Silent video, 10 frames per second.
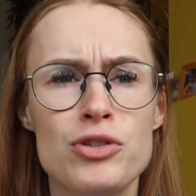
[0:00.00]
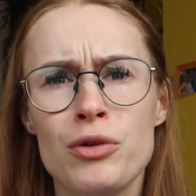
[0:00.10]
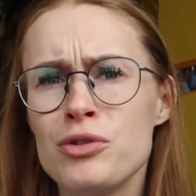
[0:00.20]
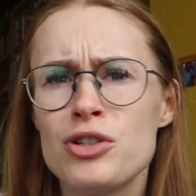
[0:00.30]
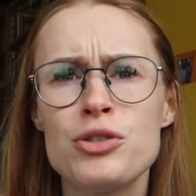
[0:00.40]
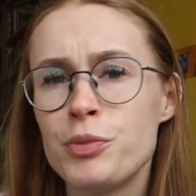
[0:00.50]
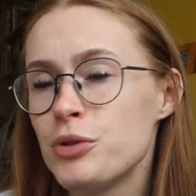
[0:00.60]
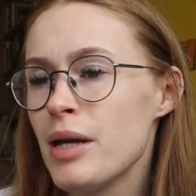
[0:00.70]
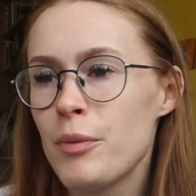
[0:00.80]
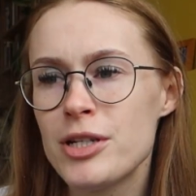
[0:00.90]
Don't just
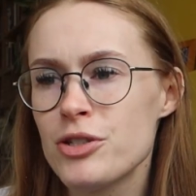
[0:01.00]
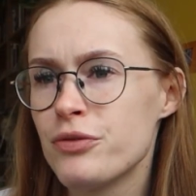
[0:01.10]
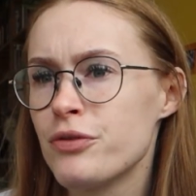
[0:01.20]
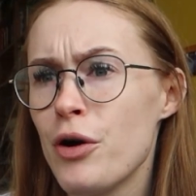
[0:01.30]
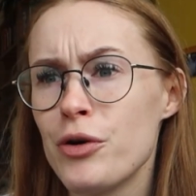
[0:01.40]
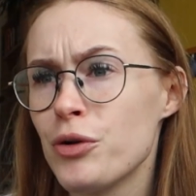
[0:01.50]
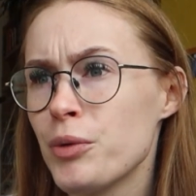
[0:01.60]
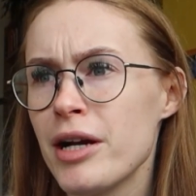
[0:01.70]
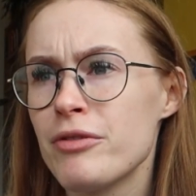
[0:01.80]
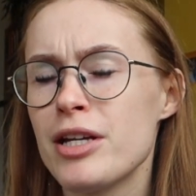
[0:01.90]
put them with your phone or
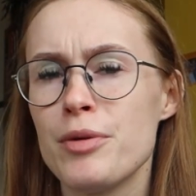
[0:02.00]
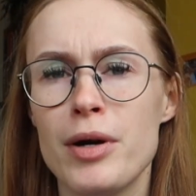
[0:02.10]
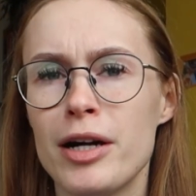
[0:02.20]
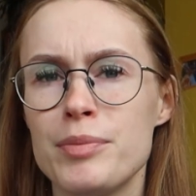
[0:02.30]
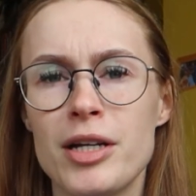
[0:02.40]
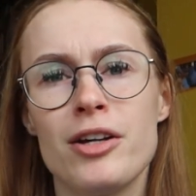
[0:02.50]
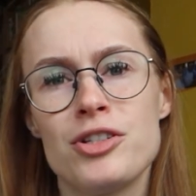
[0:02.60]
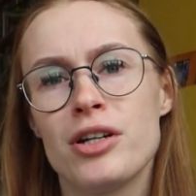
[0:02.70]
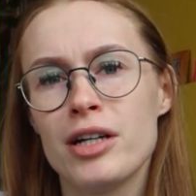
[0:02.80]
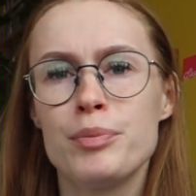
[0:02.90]
whatever in your pocket,
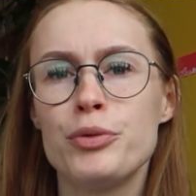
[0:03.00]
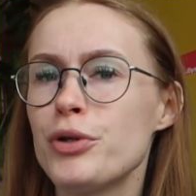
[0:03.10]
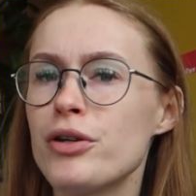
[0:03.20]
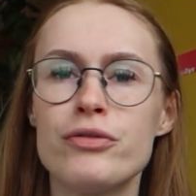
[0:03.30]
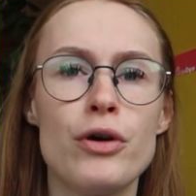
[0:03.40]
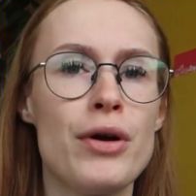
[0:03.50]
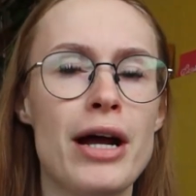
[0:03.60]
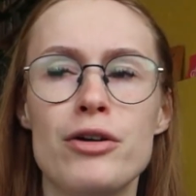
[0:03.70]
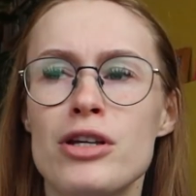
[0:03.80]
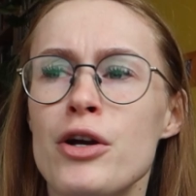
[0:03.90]
because you're gonna pull your phone
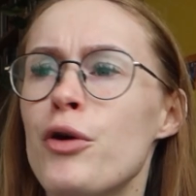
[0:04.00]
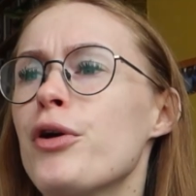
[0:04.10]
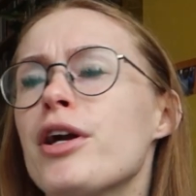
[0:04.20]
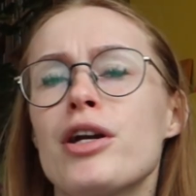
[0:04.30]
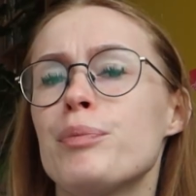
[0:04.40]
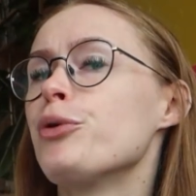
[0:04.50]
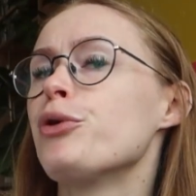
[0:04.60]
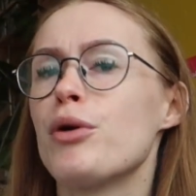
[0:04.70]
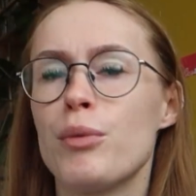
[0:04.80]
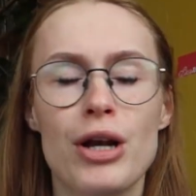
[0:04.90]
out or you're gonna
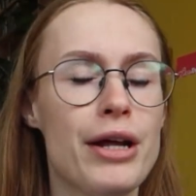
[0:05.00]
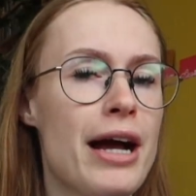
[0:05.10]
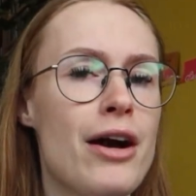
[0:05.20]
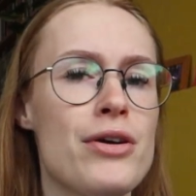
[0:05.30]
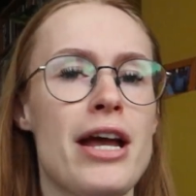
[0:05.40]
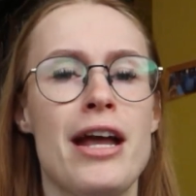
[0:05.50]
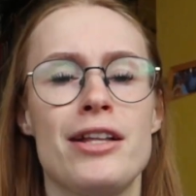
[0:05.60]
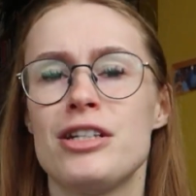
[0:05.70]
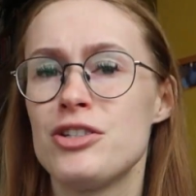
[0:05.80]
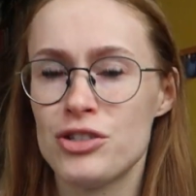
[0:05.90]
pull your wallet out
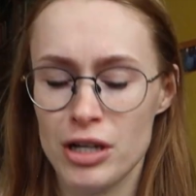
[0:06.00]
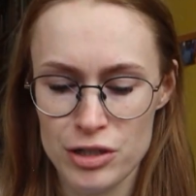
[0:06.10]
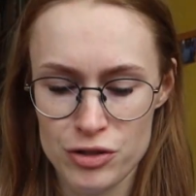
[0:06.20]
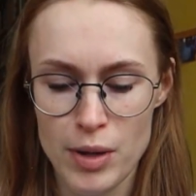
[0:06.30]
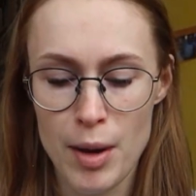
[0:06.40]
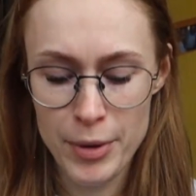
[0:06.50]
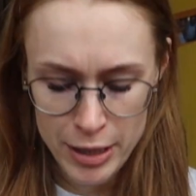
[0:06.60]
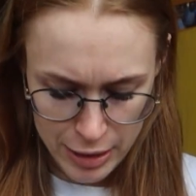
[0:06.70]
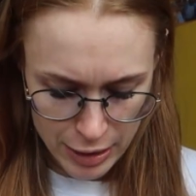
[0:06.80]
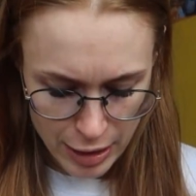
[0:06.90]
and they're just gonna drop.
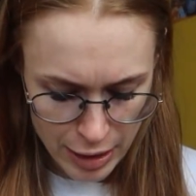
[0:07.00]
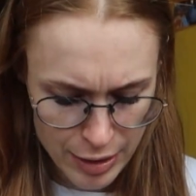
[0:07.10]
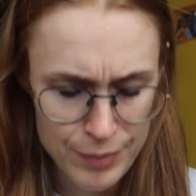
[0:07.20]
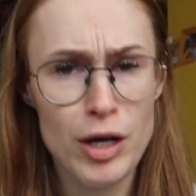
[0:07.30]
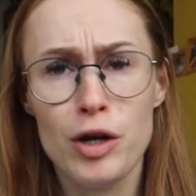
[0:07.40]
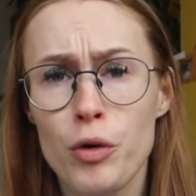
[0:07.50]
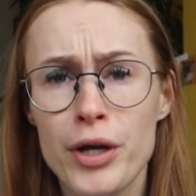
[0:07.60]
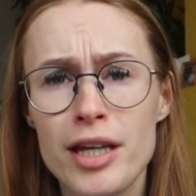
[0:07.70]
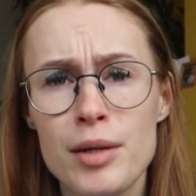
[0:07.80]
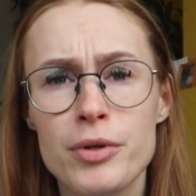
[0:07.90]
A
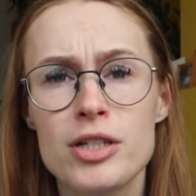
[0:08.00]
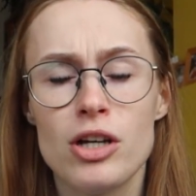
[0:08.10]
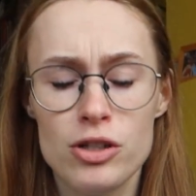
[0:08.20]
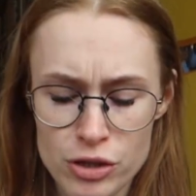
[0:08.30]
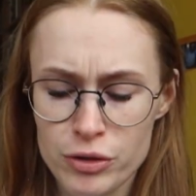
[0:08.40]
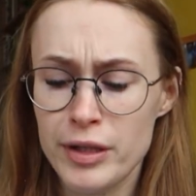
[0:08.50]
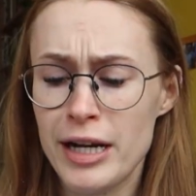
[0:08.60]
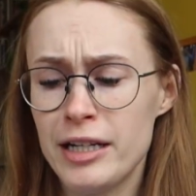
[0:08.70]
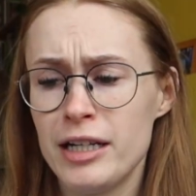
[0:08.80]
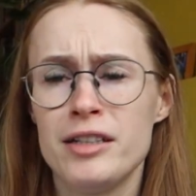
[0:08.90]
coin keeper is also a good
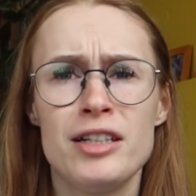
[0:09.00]
idea.